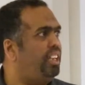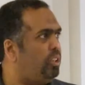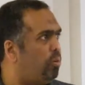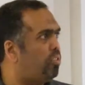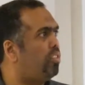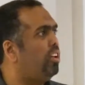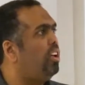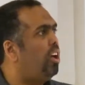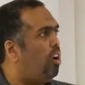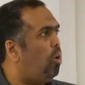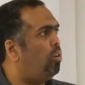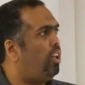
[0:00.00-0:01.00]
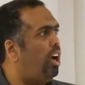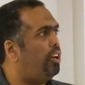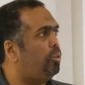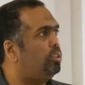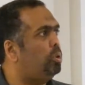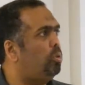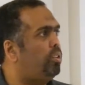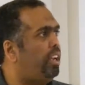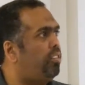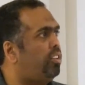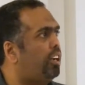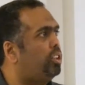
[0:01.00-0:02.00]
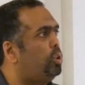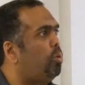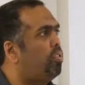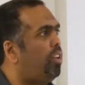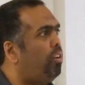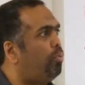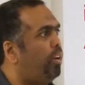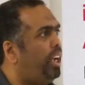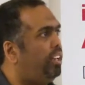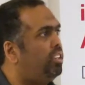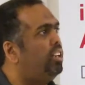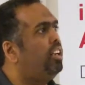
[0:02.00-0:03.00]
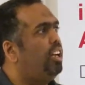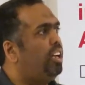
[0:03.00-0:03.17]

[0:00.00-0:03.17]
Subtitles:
they use all the iron 2, they start to use sulfate,